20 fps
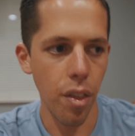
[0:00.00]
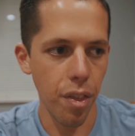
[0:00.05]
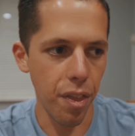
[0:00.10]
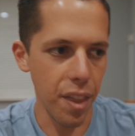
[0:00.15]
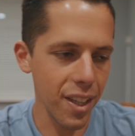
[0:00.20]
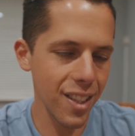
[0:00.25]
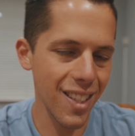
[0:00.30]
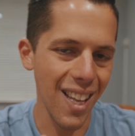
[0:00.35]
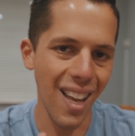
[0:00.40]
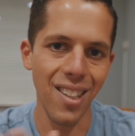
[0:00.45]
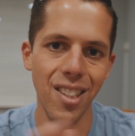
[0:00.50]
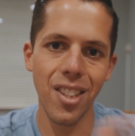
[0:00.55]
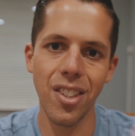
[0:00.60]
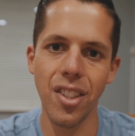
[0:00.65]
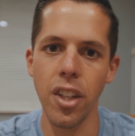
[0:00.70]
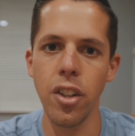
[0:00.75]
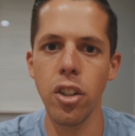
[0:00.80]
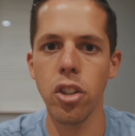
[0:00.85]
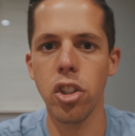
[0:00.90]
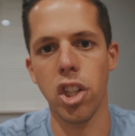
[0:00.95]
things that
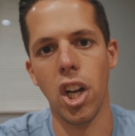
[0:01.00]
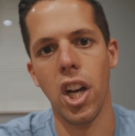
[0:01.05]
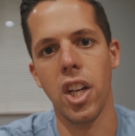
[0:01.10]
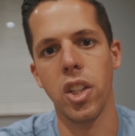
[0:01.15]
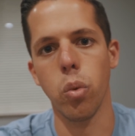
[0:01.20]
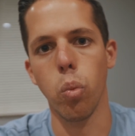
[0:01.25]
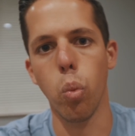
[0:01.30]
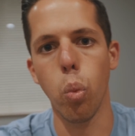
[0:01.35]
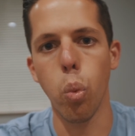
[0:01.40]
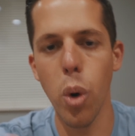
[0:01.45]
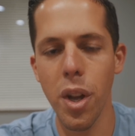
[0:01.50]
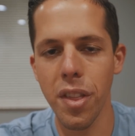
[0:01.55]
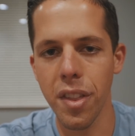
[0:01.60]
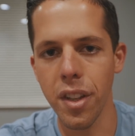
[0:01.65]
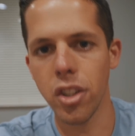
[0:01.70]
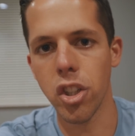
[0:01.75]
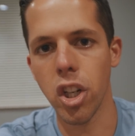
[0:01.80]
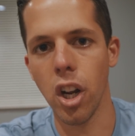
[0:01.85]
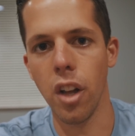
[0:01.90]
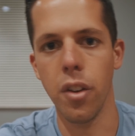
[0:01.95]
synergize with
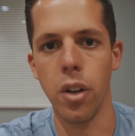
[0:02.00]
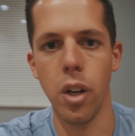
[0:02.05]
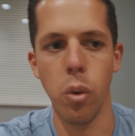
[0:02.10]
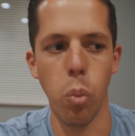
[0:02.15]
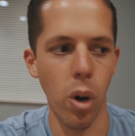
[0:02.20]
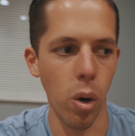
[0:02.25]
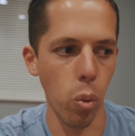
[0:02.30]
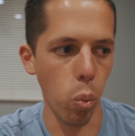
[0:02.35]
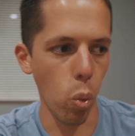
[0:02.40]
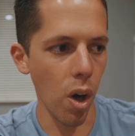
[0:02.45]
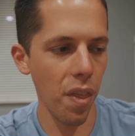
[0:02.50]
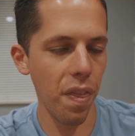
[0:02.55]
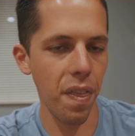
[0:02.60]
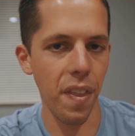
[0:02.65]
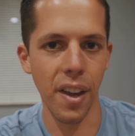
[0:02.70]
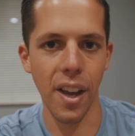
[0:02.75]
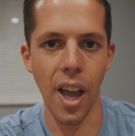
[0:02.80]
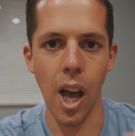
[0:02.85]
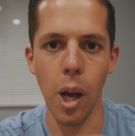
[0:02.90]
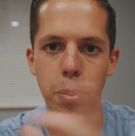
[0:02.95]
each other where one
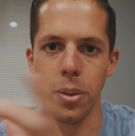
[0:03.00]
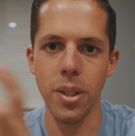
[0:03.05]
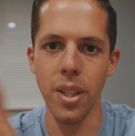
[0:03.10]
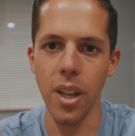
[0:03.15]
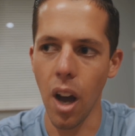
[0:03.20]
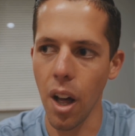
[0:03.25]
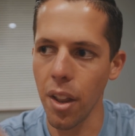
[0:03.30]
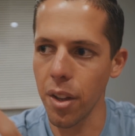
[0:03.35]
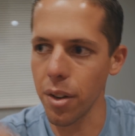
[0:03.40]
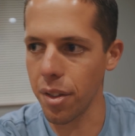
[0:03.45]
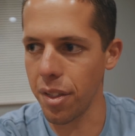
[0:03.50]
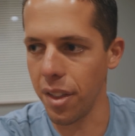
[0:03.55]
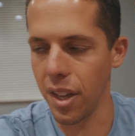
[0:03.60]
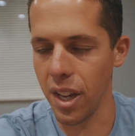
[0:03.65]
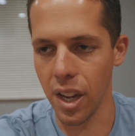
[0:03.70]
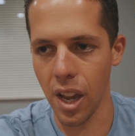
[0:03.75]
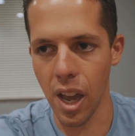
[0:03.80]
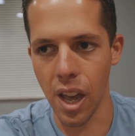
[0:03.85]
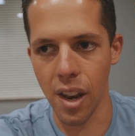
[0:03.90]
thing helps the other thing,